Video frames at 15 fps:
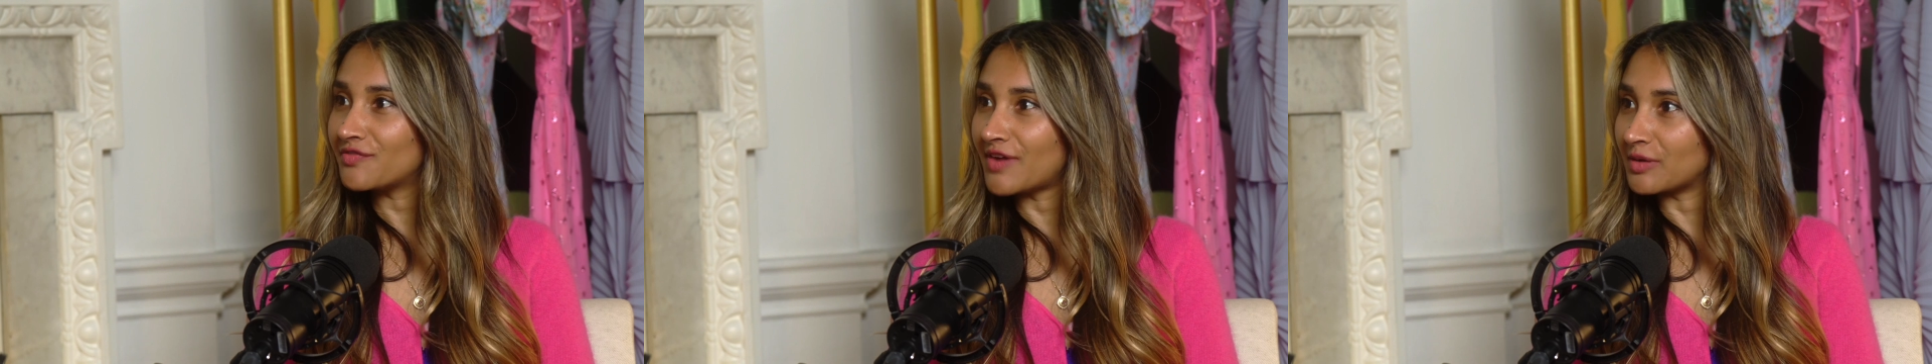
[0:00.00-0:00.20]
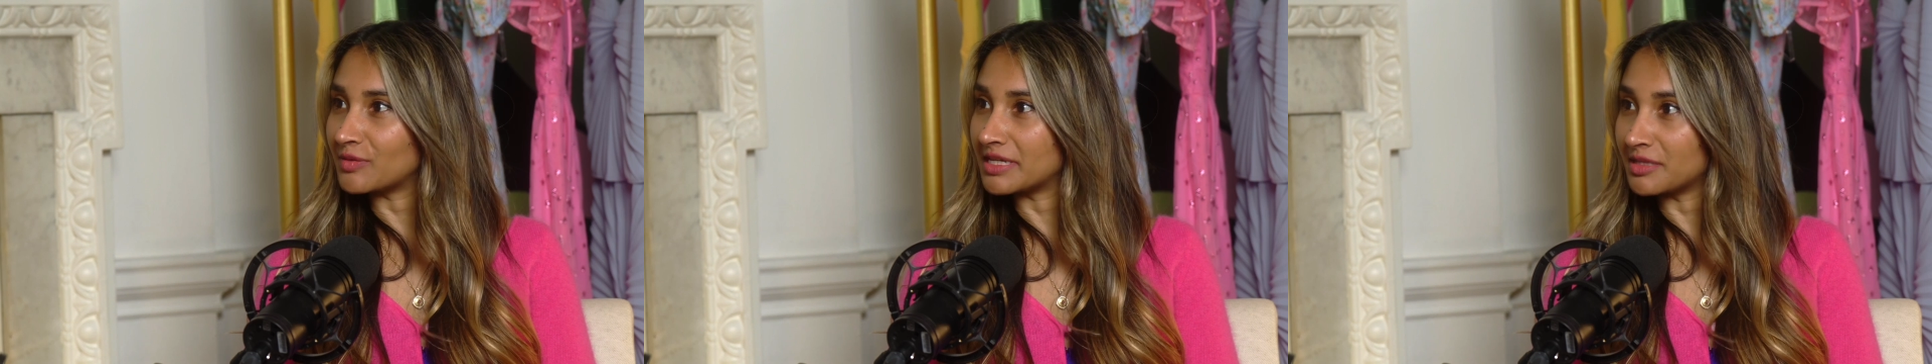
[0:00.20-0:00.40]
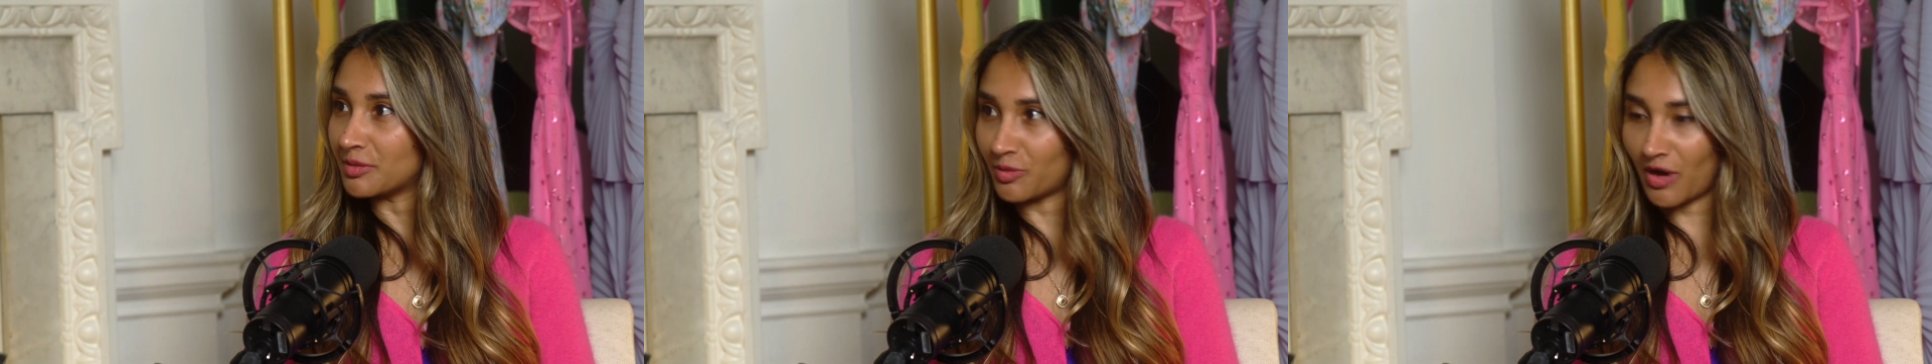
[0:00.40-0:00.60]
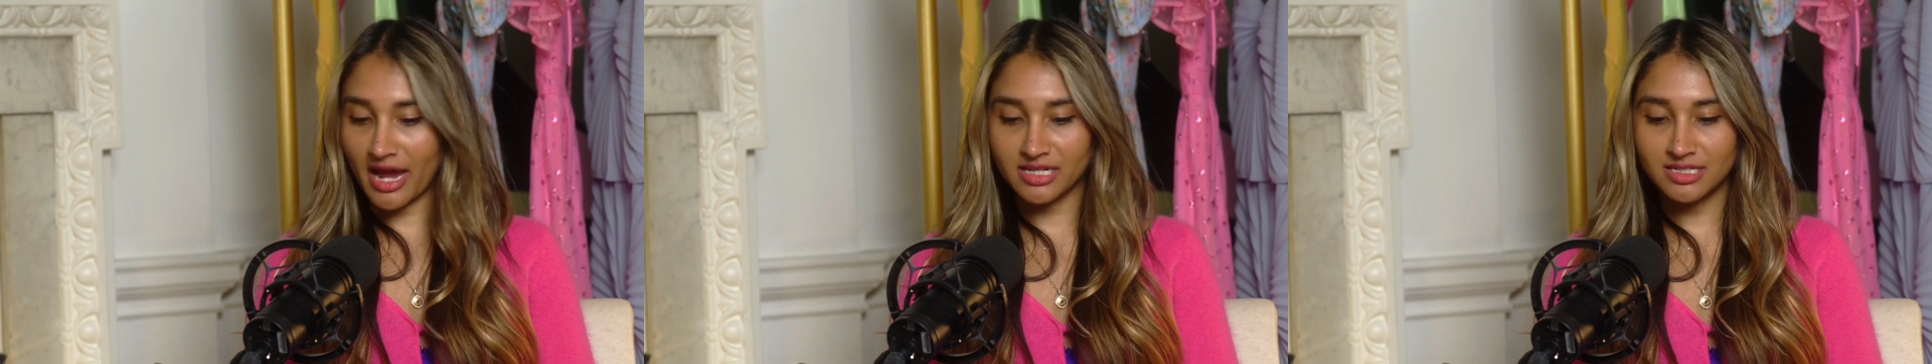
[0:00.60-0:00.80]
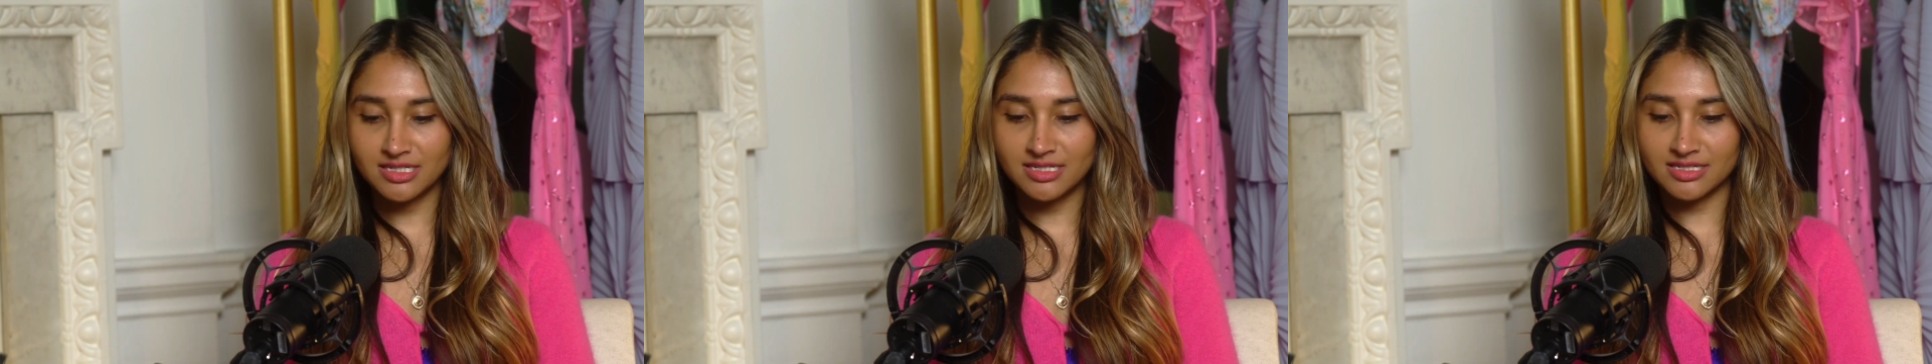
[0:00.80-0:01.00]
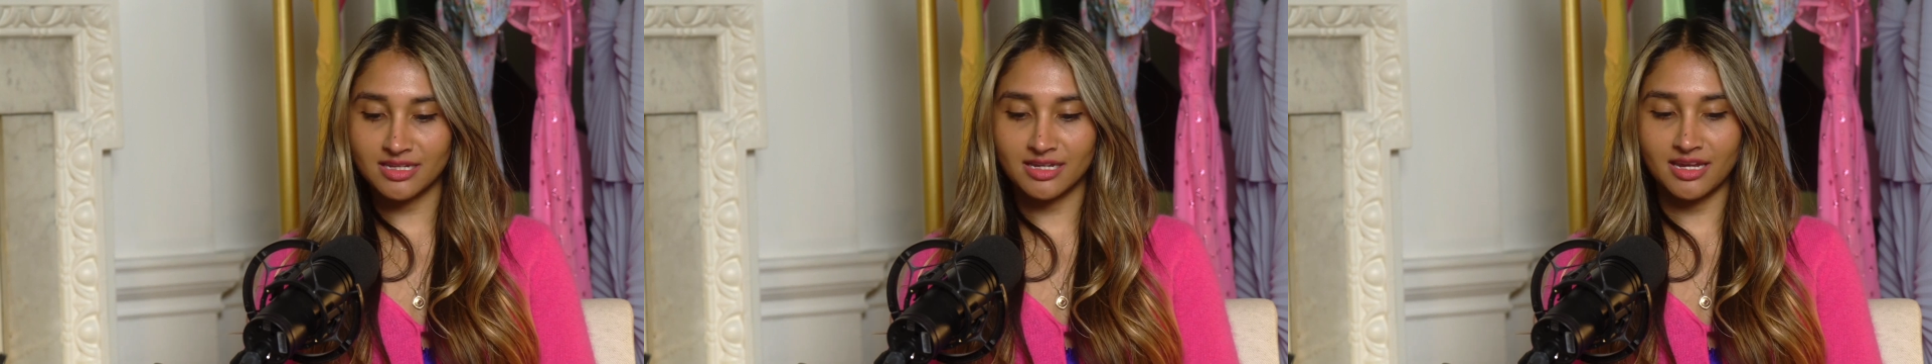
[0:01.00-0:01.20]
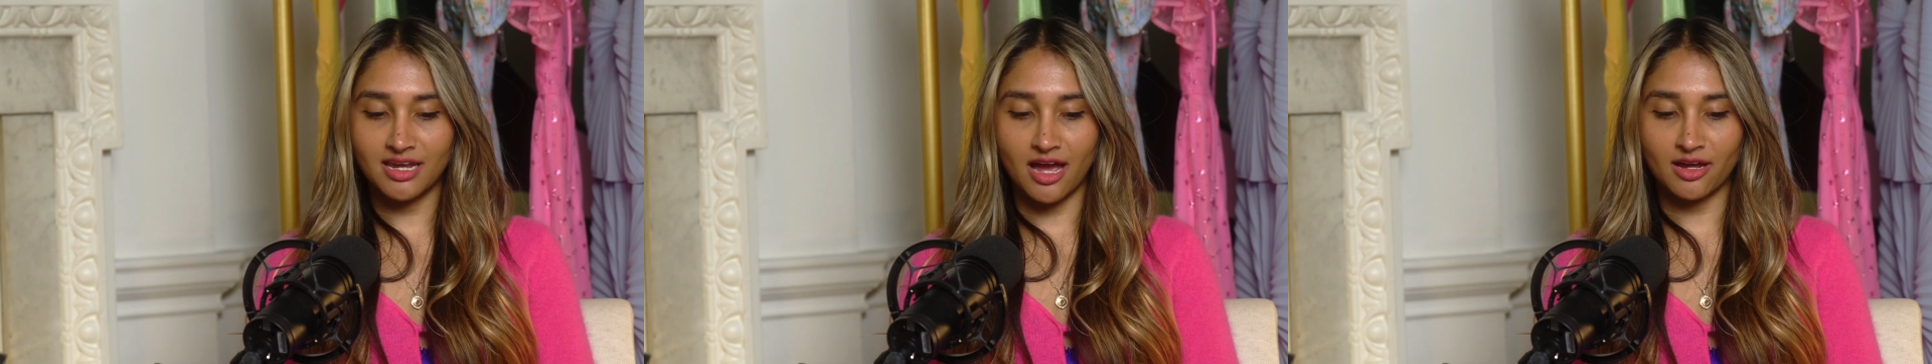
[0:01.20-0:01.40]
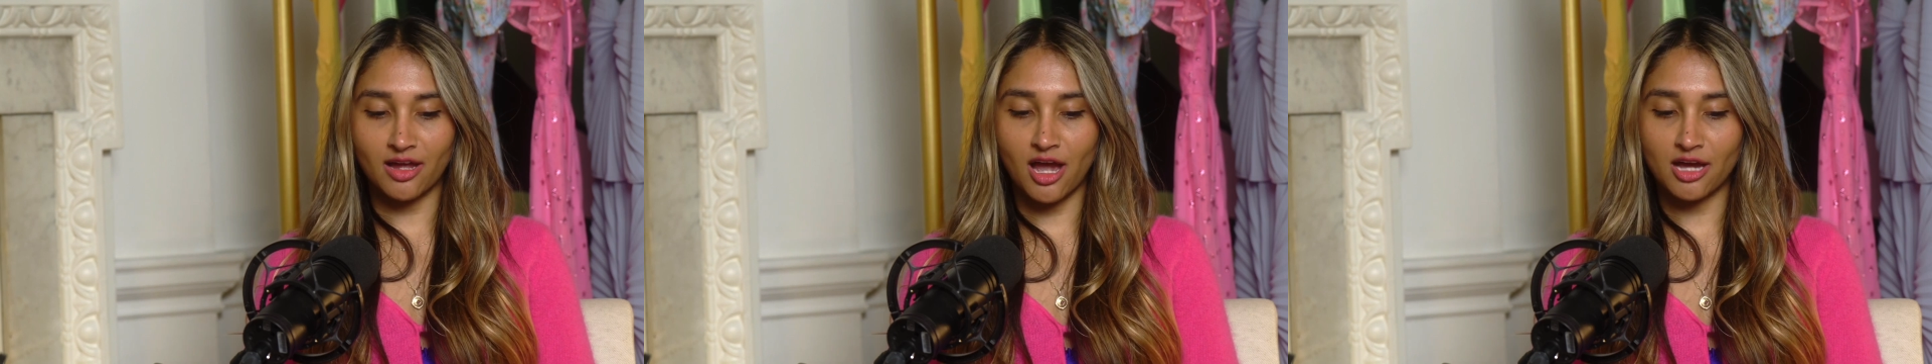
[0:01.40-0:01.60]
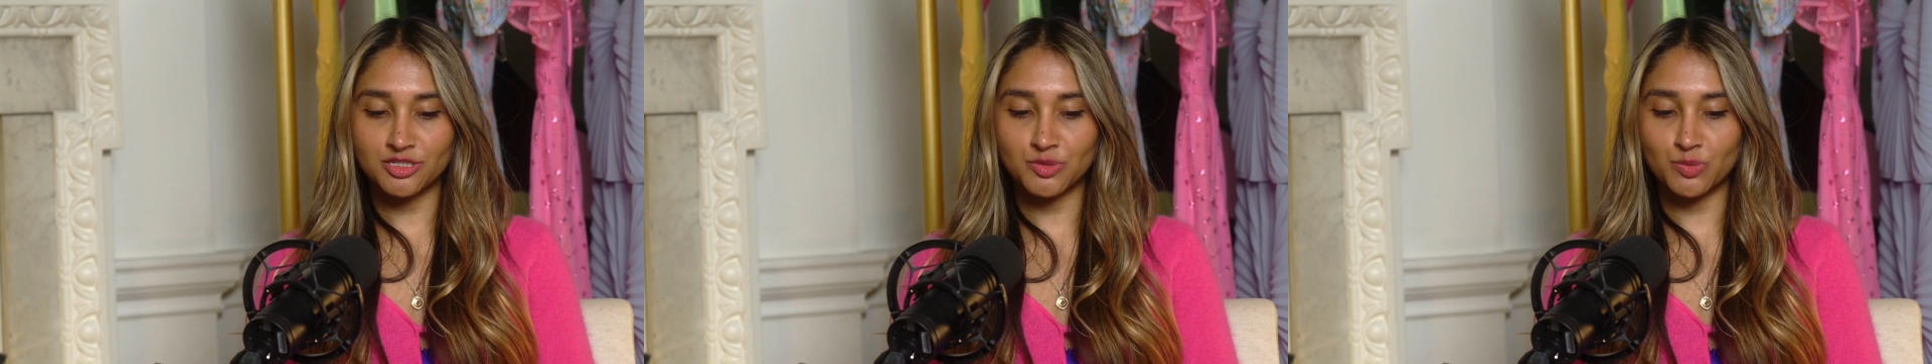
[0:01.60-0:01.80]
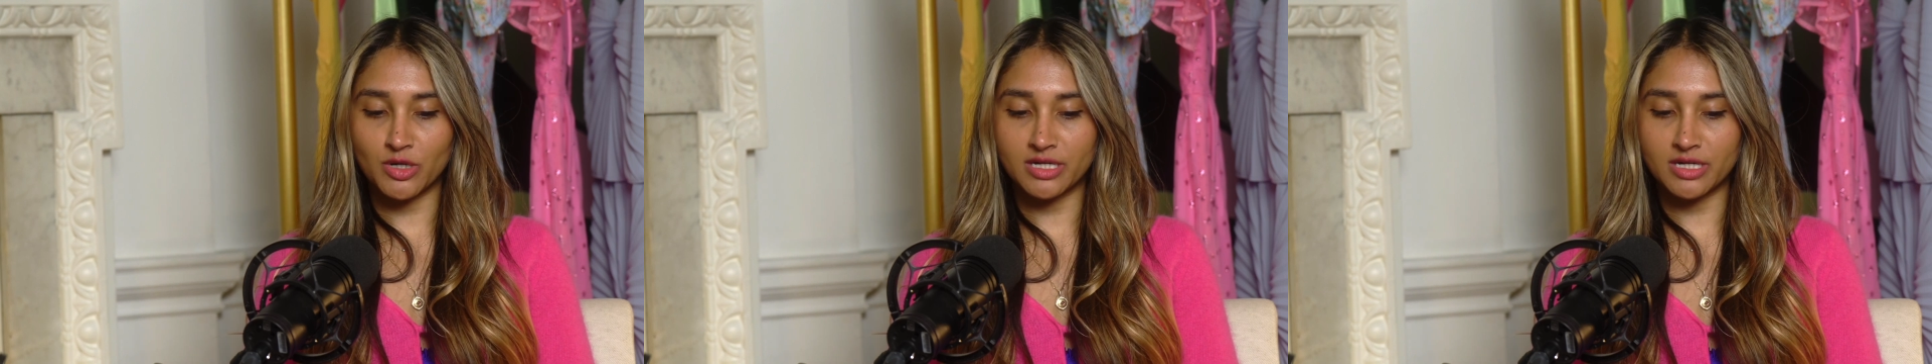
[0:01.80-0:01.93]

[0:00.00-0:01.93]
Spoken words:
founding the brand, Akash